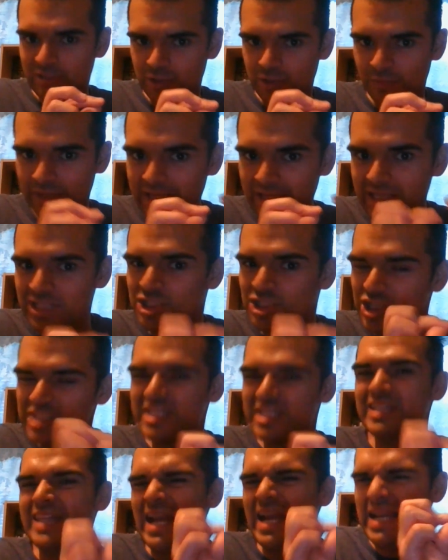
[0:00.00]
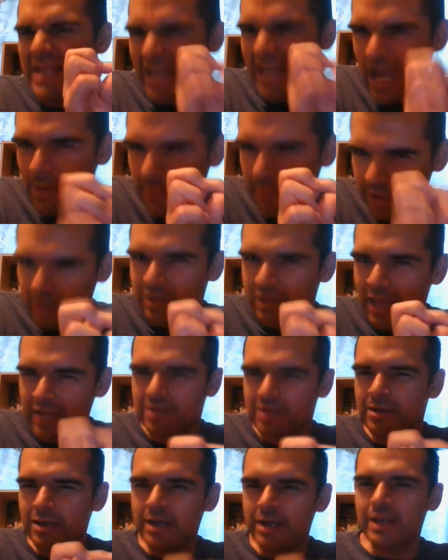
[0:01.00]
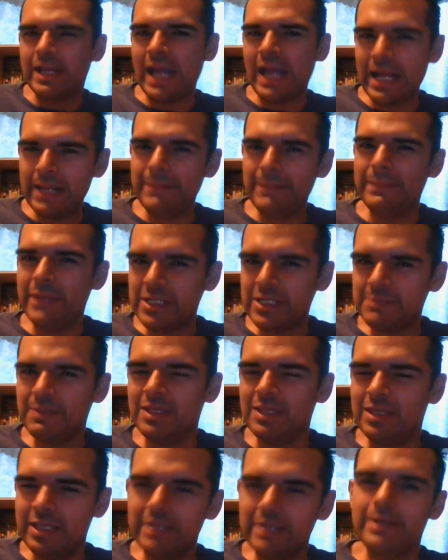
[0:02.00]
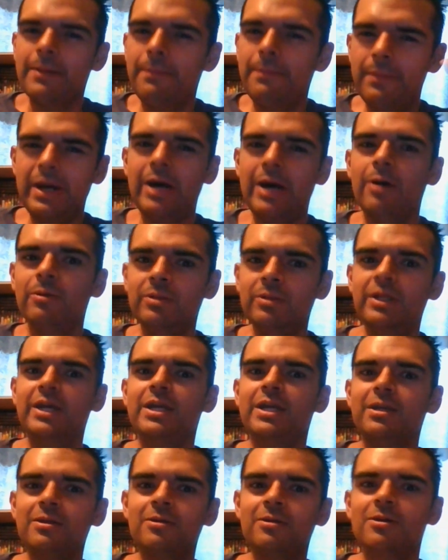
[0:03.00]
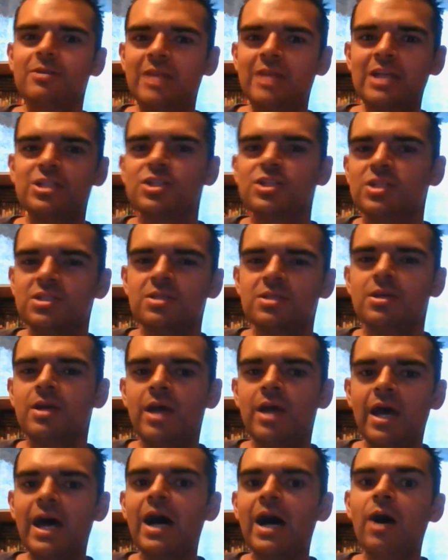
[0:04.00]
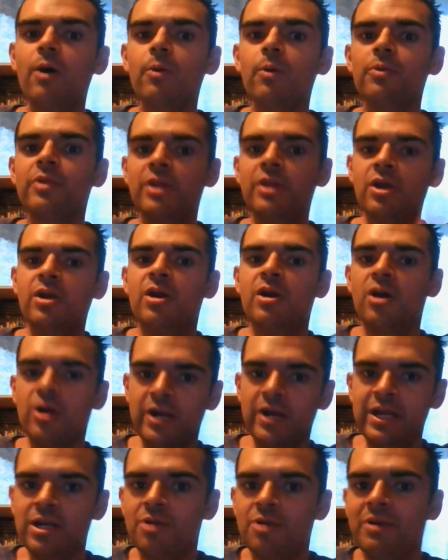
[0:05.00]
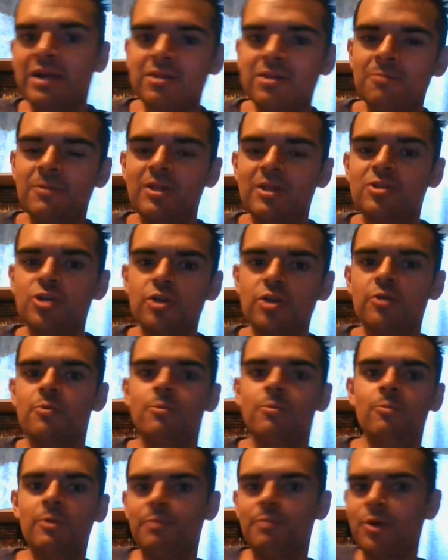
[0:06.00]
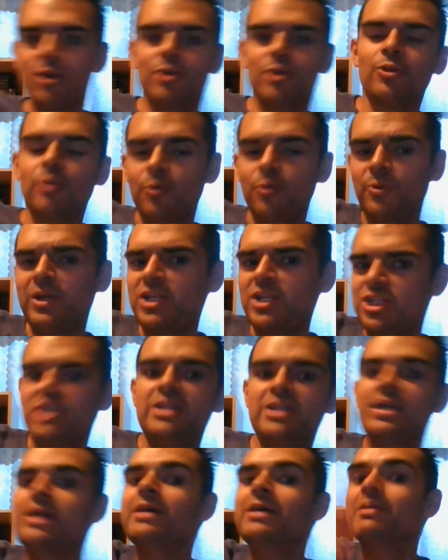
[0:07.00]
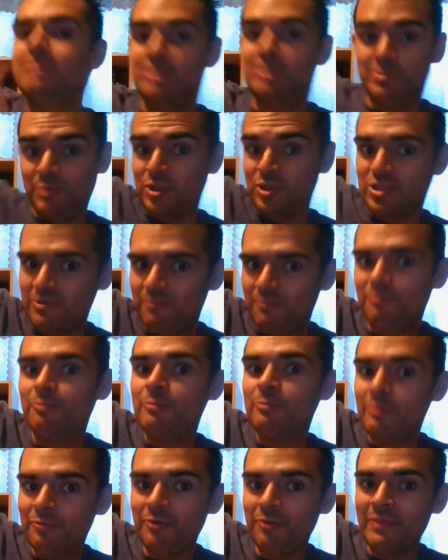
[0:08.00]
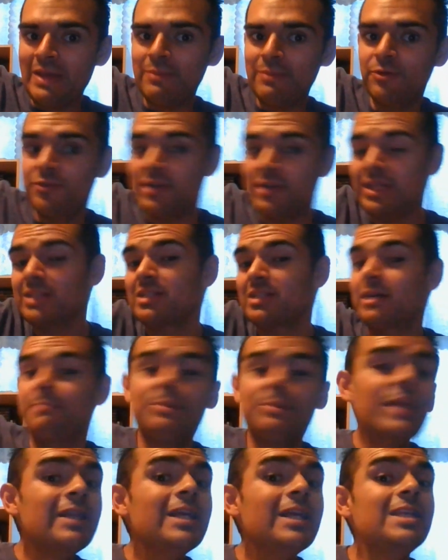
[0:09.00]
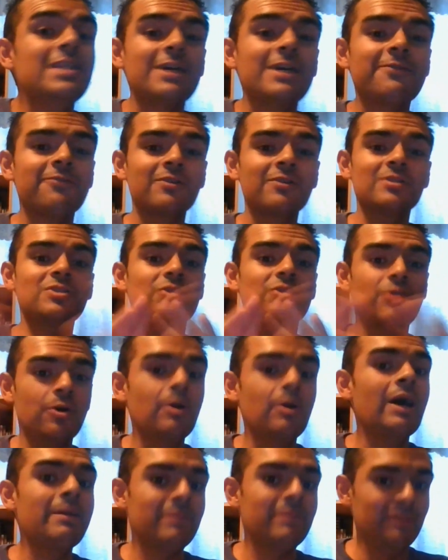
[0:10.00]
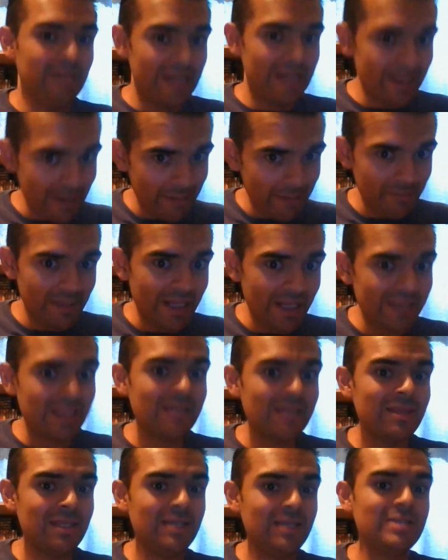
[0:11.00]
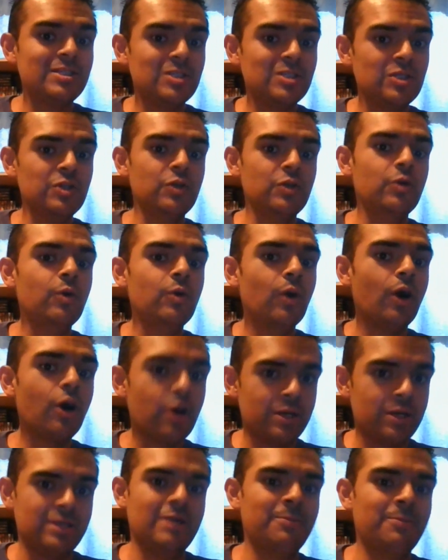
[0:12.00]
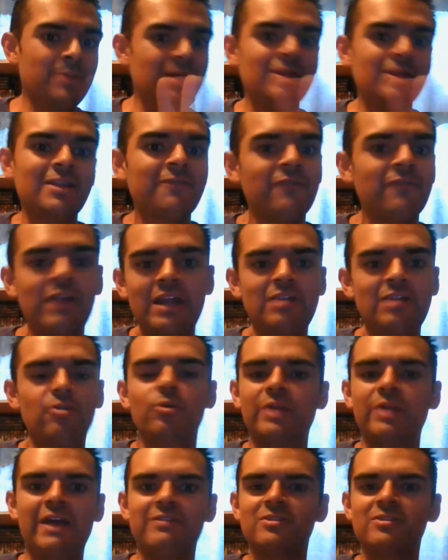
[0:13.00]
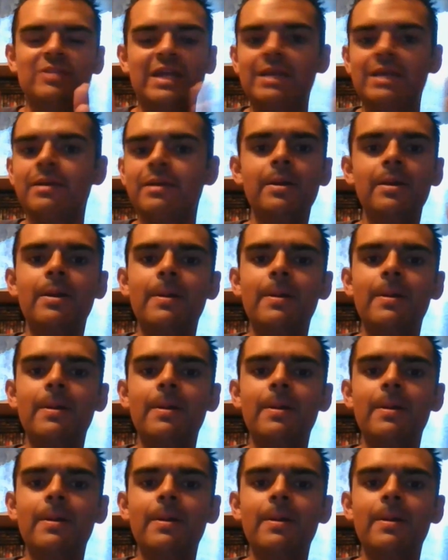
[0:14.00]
me, it's just a dynamic that kind of makes me think about, like, that's just how they are interacting with each other. With Mario and Luigi, especially from that movie, it's completely different. So I'm glad that these two are completely different and don't have to, like,